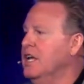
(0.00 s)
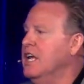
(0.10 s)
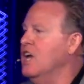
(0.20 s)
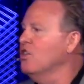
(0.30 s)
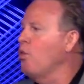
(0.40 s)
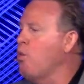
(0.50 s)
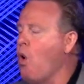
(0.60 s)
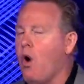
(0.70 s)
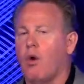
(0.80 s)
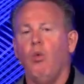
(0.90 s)
in the
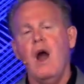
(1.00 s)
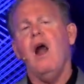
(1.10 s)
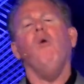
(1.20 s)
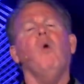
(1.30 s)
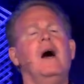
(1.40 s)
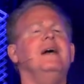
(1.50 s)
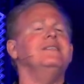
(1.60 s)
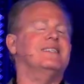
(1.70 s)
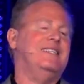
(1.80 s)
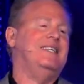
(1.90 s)
war? Where
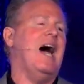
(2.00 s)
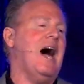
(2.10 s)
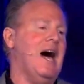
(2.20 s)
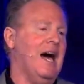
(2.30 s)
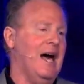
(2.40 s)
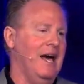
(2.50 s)
was God?